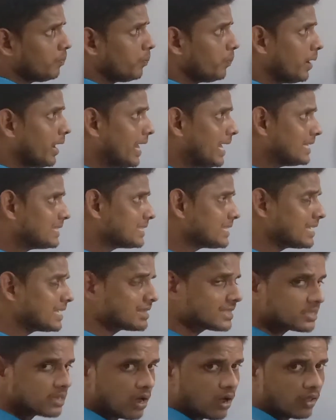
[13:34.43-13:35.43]

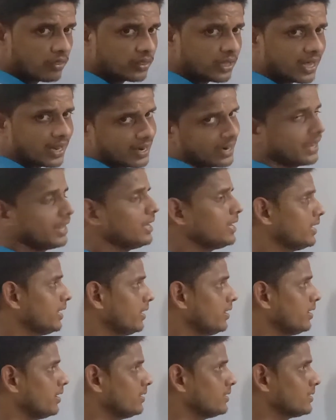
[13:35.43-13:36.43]
places on the right
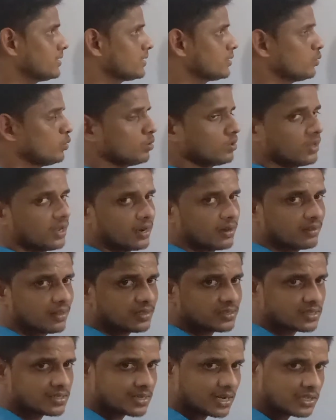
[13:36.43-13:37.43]
kidney, so that the
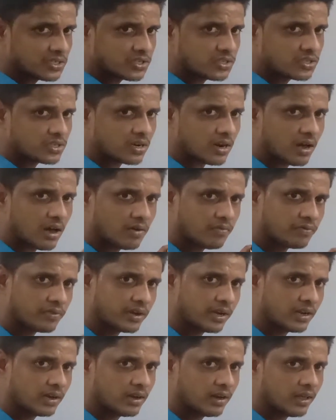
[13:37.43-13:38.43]
structure of
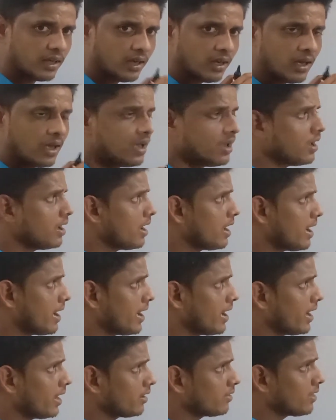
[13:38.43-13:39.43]
kidney
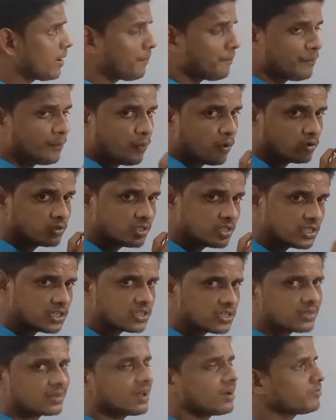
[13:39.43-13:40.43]
and the
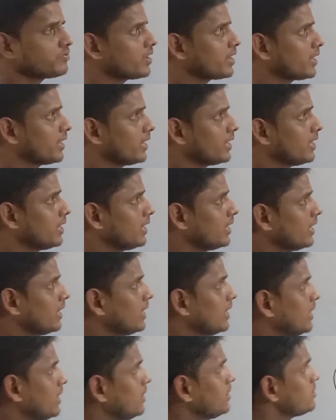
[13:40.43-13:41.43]
position of the
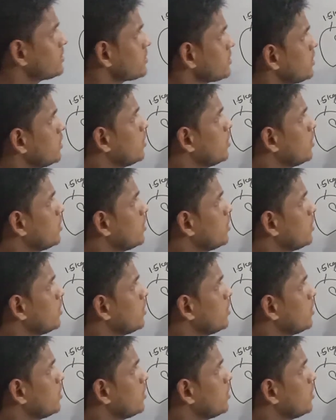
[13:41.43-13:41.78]
kidney is